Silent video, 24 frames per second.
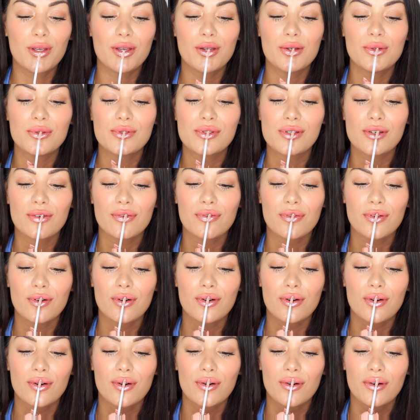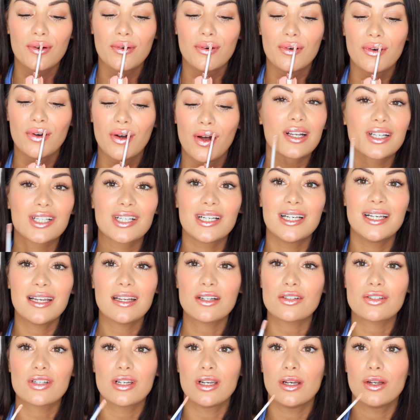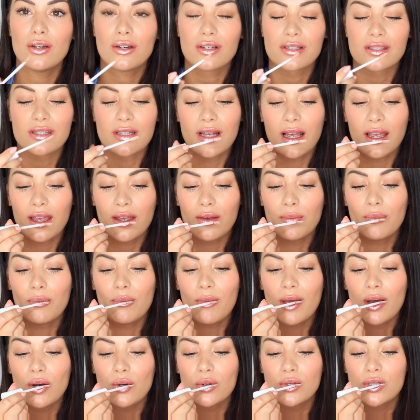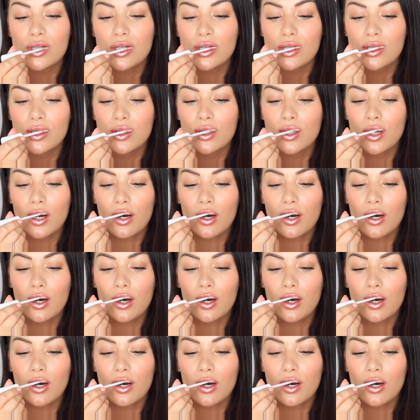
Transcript: beautiful. Literally looks like melted